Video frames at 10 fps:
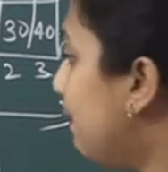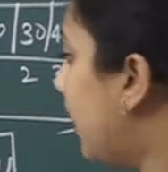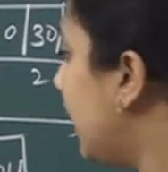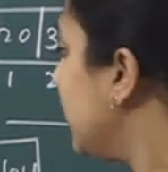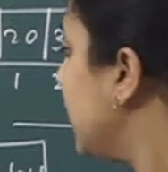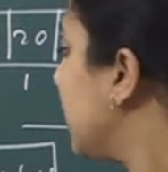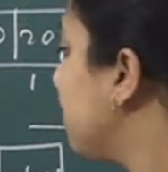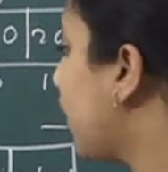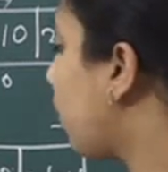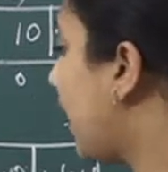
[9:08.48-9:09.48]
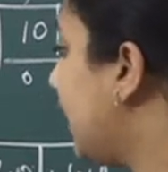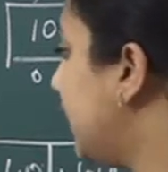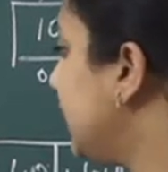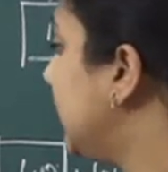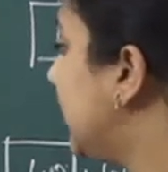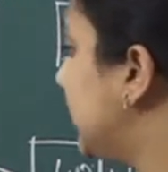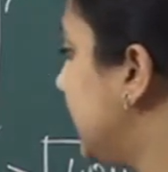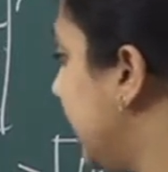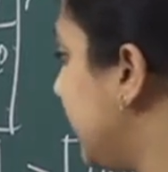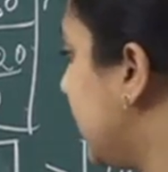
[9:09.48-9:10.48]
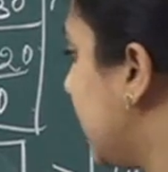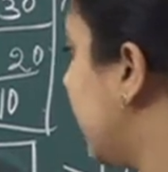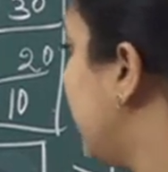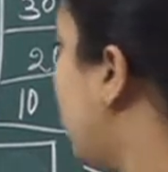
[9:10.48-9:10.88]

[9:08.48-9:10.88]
by providing the link